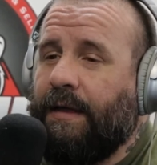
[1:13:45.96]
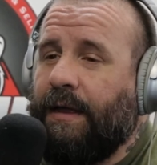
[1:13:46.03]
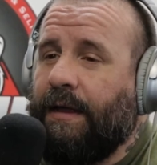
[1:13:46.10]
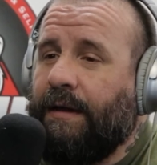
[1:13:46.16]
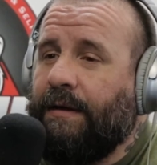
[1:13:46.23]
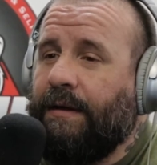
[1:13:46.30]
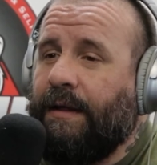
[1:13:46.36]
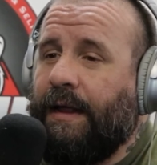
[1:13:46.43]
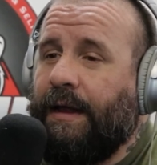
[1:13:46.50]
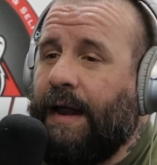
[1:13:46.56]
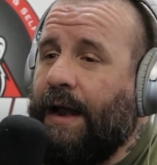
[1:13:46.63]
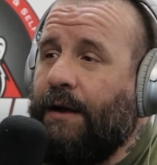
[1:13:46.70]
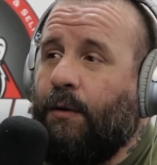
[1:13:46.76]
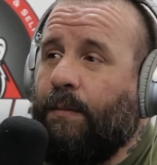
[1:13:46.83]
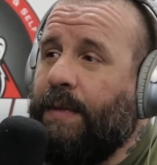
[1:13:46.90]
And
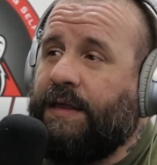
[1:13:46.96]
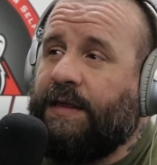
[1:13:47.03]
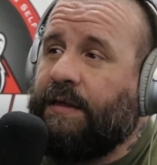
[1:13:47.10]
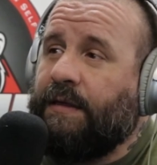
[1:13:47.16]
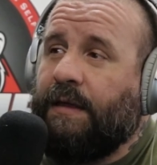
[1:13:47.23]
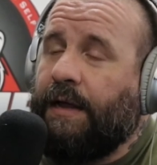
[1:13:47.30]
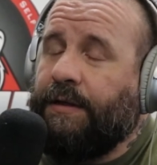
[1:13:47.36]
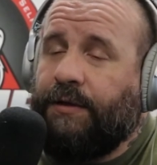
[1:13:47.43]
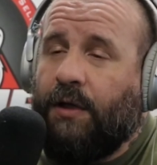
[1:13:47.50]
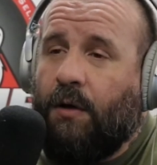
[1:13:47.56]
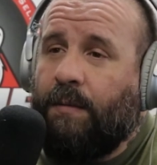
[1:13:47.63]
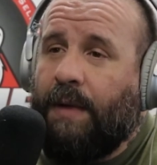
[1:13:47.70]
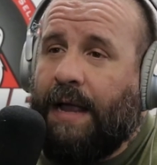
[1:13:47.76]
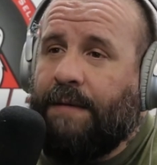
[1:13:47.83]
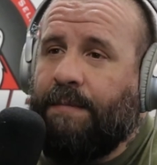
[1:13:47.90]
I don't miss it. I
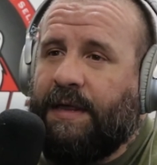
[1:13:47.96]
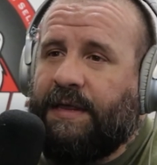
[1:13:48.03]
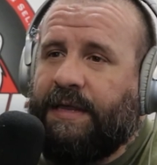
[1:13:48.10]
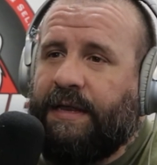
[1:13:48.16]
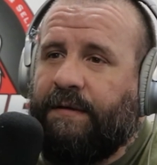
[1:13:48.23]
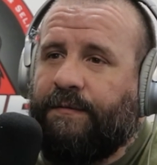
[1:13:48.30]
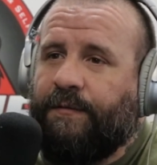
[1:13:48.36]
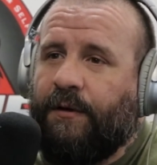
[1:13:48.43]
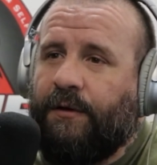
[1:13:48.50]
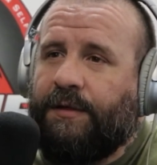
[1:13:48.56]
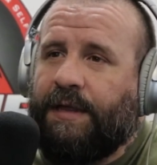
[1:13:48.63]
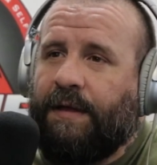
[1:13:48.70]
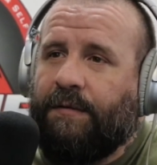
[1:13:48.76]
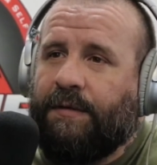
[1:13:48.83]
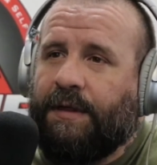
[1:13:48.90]
don't. Yeah. I missed it at
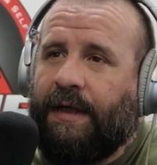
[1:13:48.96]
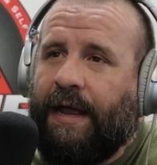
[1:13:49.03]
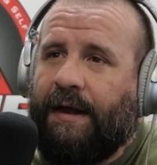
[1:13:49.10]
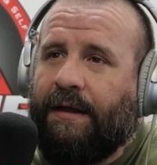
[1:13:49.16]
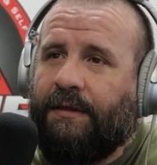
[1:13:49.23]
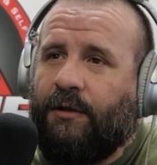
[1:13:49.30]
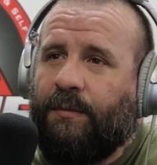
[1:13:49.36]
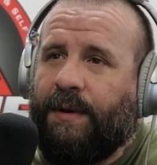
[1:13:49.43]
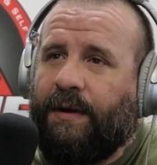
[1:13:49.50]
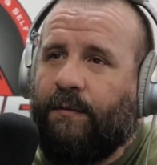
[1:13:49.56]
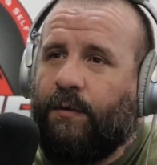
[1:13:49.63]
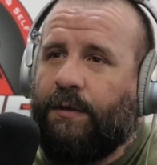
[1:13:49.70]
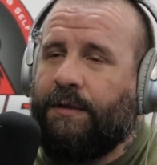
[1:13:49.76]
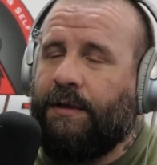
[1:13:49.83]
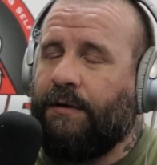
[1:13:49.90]
first. I had a little bit
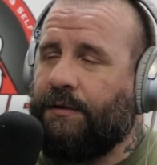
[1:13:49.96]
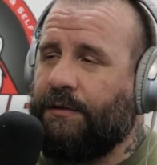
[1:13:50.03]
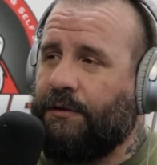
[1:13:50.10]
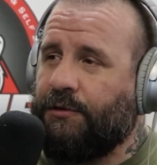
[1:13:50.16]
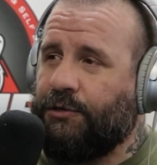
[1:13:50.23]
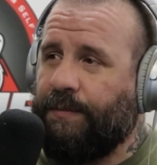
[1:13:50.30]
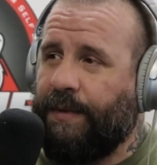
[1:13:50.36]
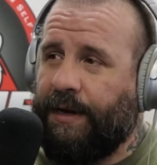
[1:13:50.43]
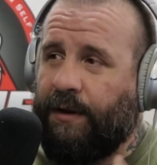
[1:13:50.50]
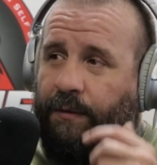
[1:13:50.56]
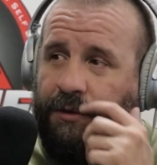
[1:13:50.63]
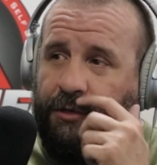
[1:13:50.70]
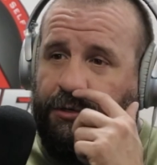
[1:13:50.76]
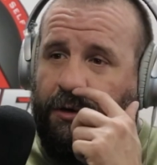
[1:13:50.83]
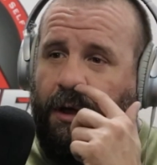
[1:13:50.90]
of social media
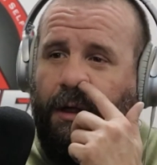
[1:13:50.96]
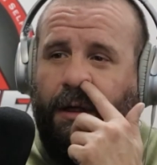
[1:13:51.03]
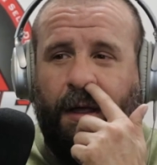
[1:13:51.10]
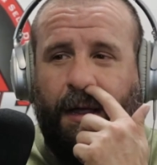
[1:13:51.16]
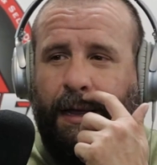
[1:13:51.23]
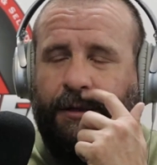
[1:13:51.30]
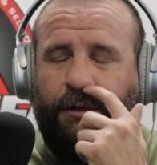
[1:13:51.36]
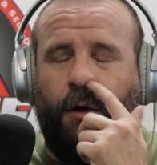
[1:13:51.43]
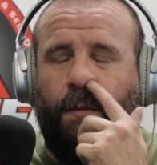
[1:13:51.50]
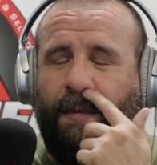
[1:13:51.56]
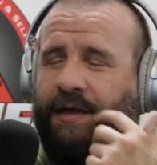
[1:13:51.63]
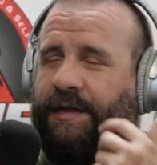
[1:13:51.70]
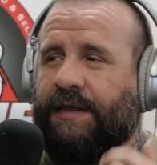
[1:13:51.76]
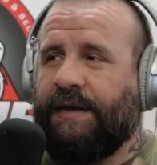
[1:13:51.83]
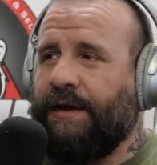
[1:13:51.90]
withdrawal. Don't
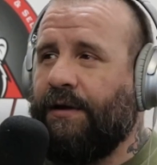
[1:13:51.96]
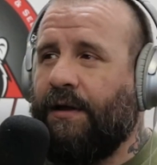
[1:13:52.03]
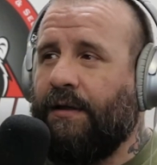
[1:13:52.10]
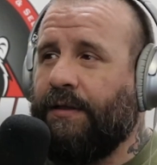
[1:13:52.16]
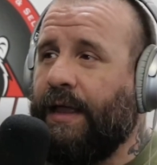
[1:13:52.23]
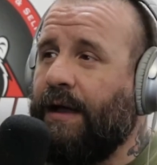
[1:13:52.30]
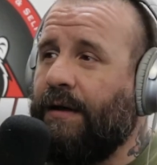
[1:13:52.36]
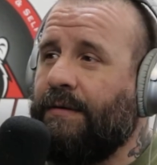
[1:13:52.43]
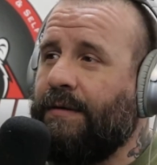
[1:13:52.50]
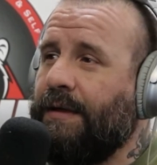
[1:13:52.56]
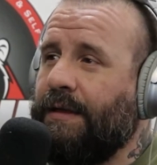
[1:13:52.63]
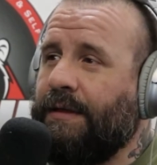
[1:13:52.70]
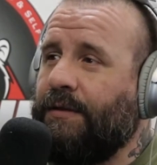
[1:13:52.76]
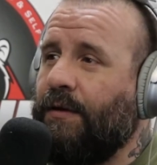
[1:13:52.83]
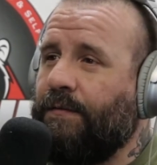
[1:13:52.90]
miss it at all now.
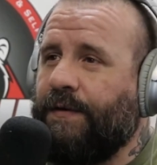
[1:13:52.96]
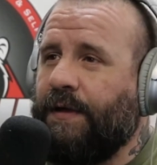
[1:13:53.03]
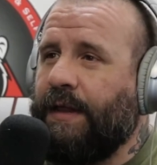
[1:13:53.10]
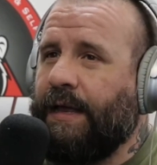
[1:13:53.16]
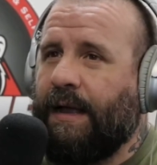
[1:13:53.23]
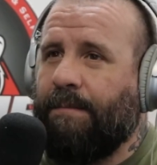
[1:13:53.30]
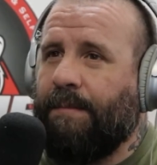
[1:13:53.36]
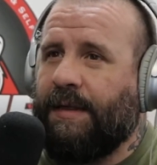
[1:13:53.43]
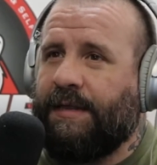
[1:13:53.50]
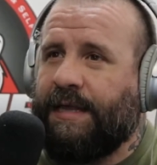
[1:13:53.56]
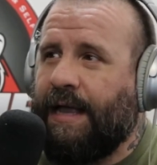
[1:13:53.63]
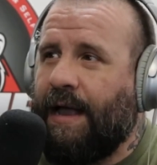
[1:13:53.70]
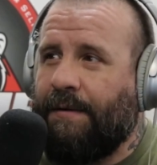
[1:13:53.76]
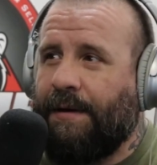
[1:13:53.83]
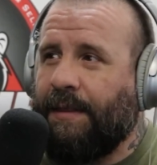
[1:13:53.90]
Don't feel like I'm
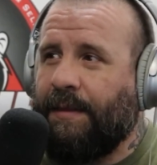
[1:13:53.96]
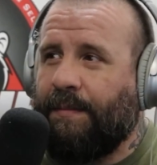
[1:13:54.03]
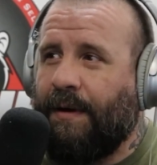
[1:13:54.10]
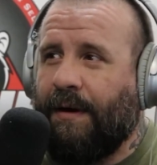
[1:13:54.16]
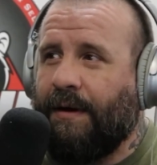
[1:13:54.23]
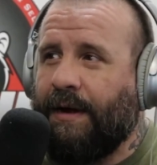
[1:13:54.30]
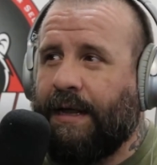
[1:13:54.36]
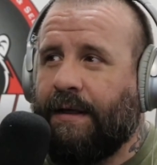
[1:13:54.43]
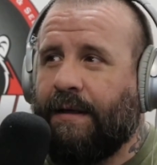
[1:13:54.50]
missing out on the party.